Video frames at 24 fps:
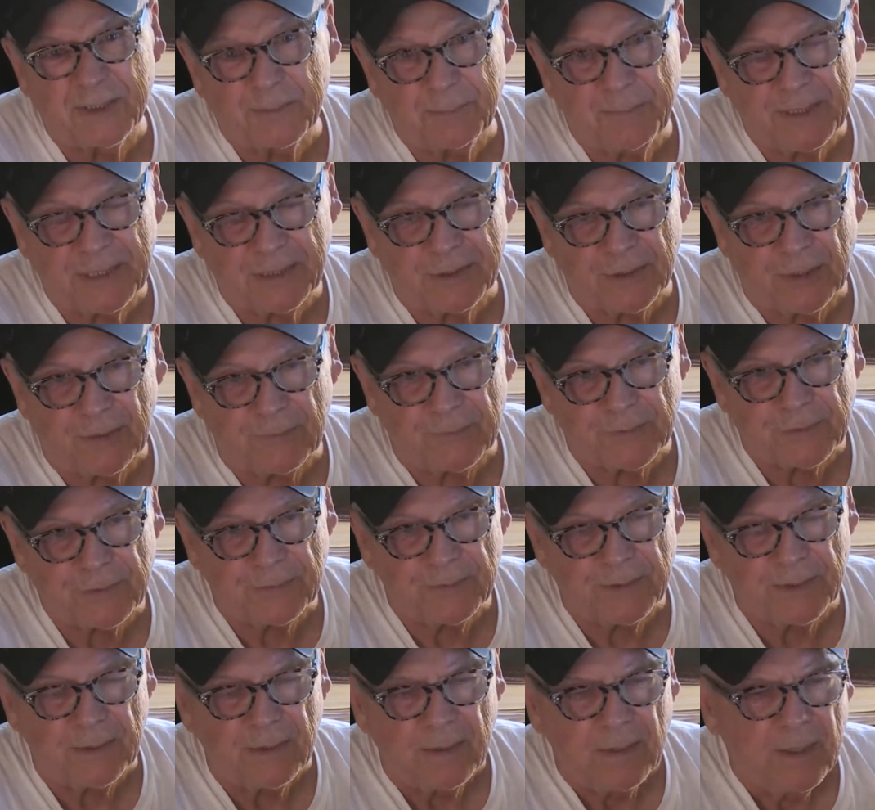as Pink Dolphin
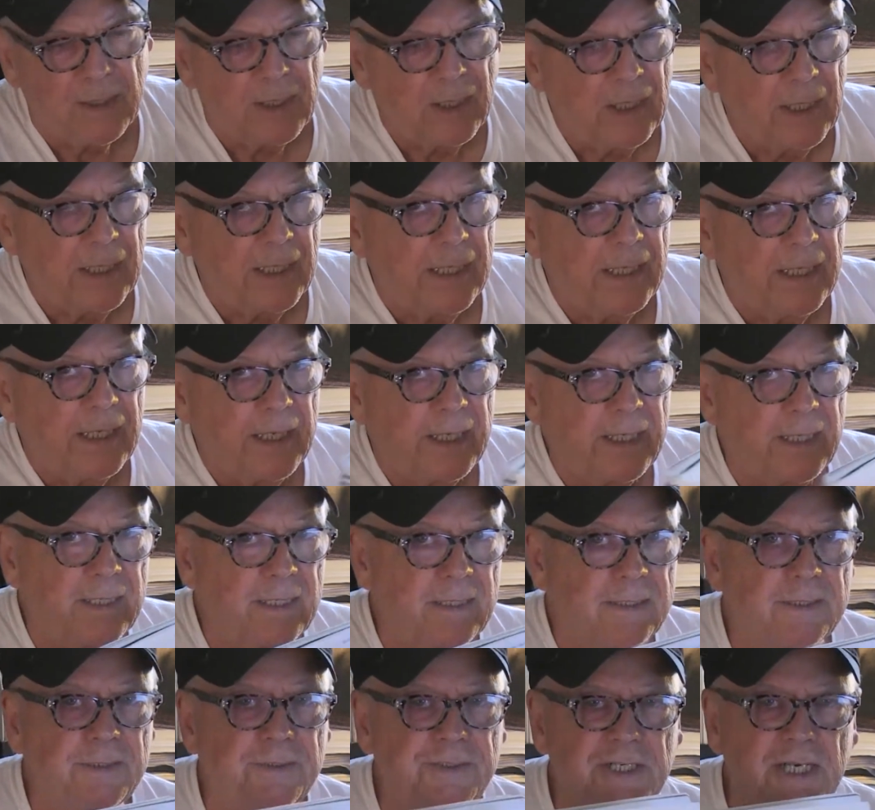Street. And
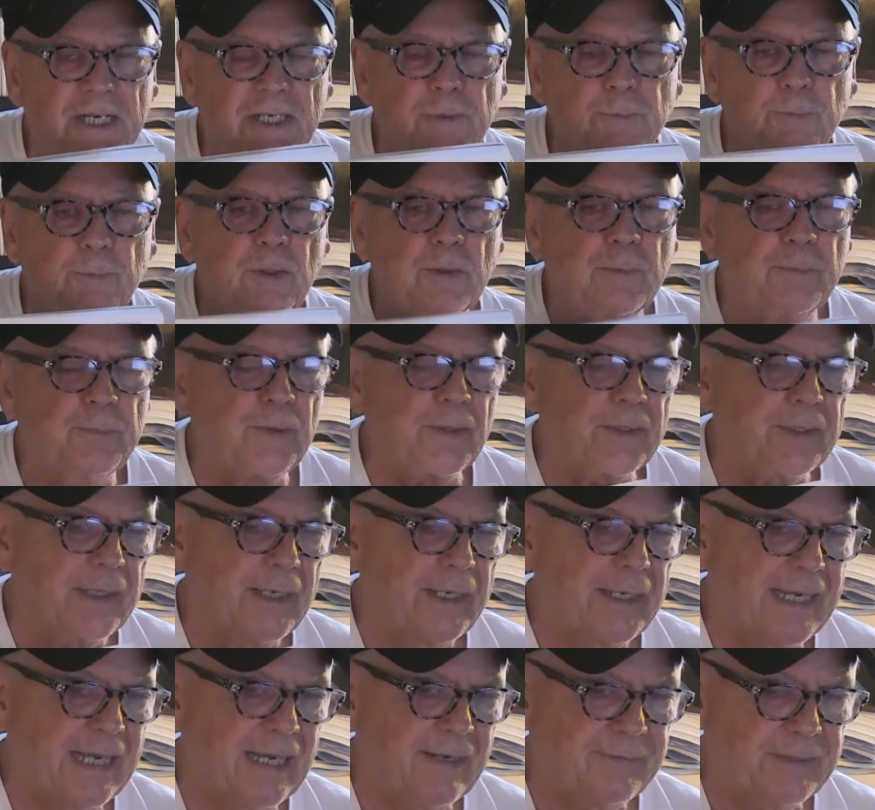in the jazz workbook,
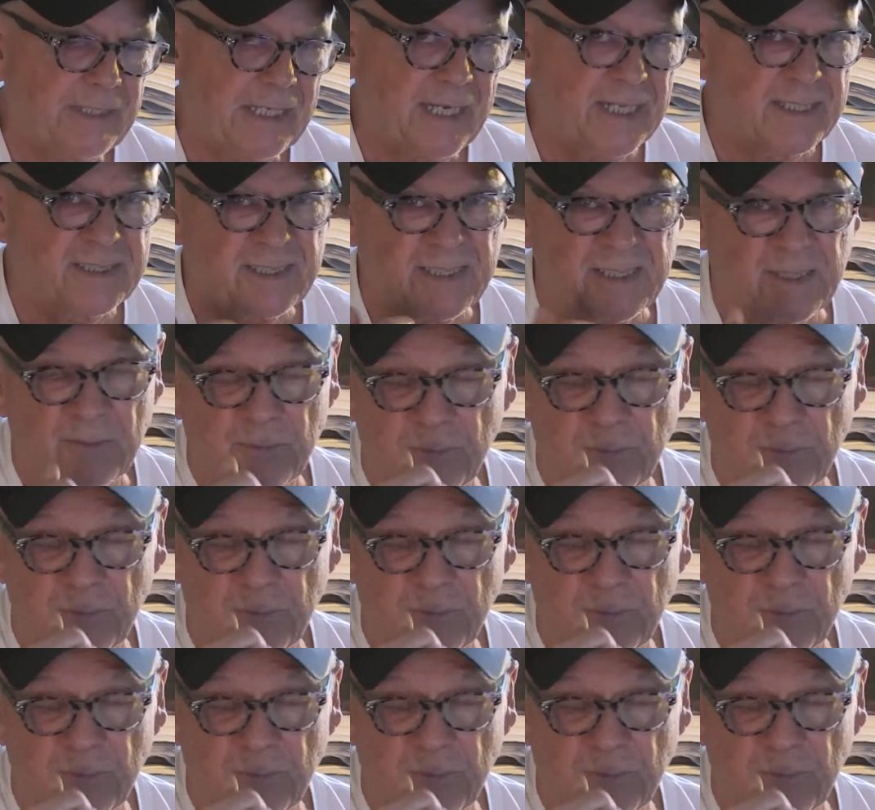I have it actually